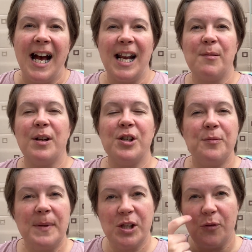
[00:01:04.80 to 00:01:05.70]
and I'm going to
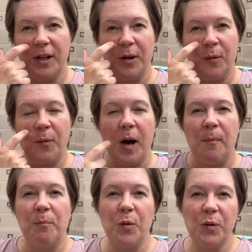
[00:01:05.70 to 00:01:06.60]
be showing you
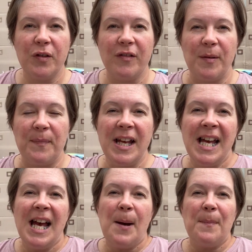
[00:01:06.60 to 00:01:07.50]
both of them.
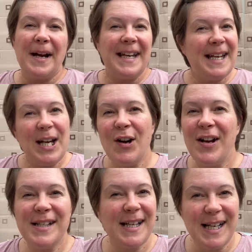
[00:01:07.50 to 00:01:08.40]
But here
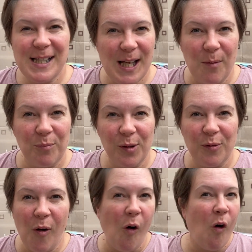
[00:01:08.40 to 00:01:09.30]
is an
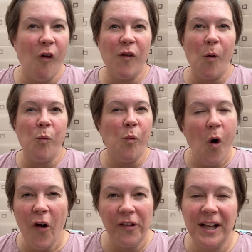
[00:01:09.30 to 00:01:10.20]
example of
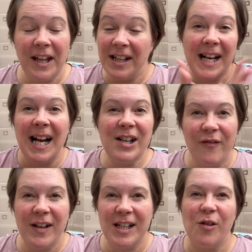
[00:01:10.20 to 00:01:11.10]
what the kind of
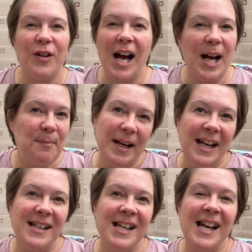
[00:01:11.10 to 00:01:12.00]
video that I
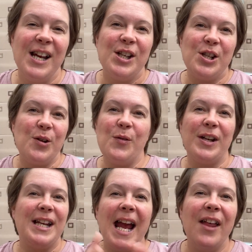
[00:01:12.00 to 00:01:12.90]
made to
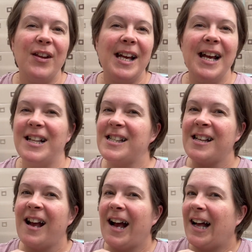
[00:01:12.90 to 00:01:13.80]
get the kids
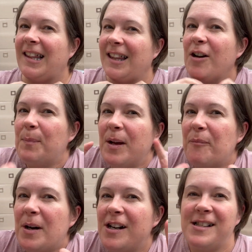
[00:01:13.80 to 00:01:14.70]
a little bit of
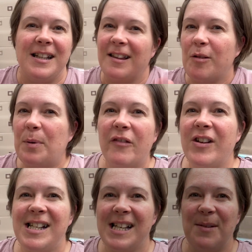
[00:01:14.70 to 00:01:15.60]
buzz and a little bit of
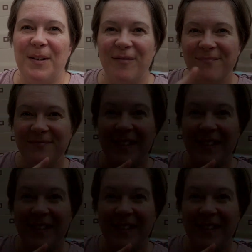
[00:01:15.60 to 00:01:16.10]
excitement.